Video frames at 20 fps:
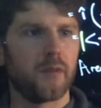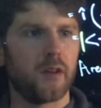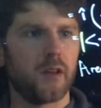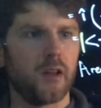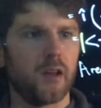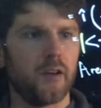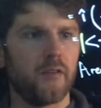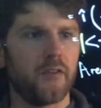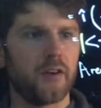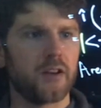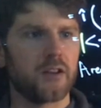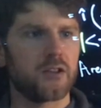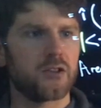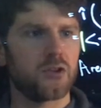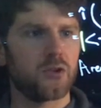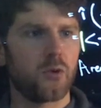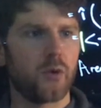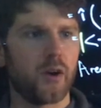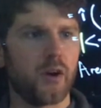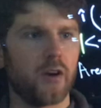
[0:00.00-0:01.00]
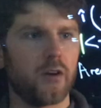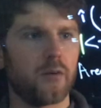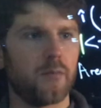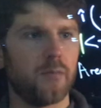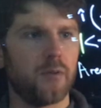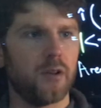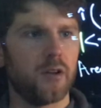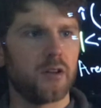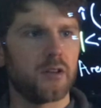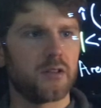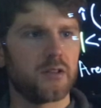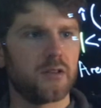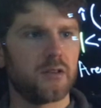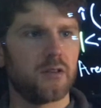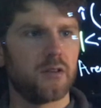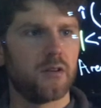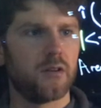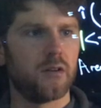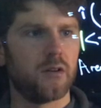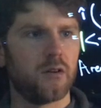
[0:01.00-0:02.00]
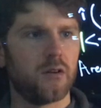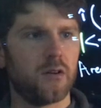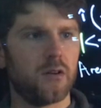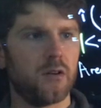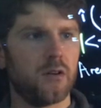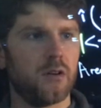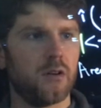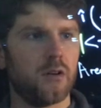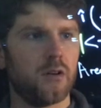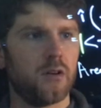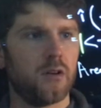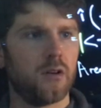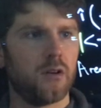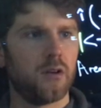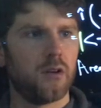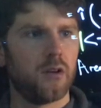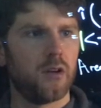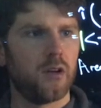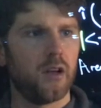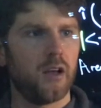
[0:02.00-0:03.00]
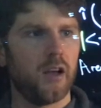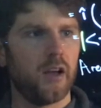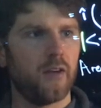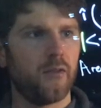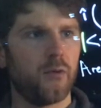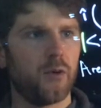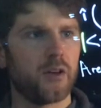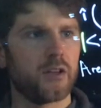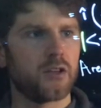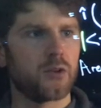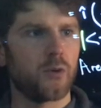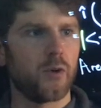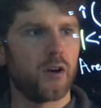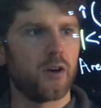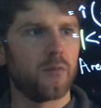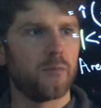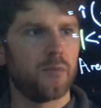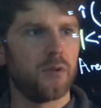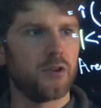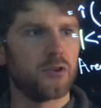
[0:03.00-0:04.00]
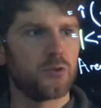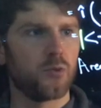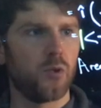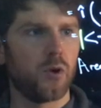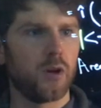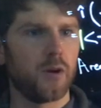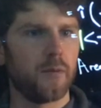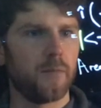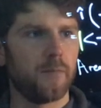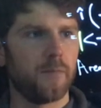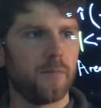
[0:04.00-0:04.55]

fx squared plus fy squared plus 1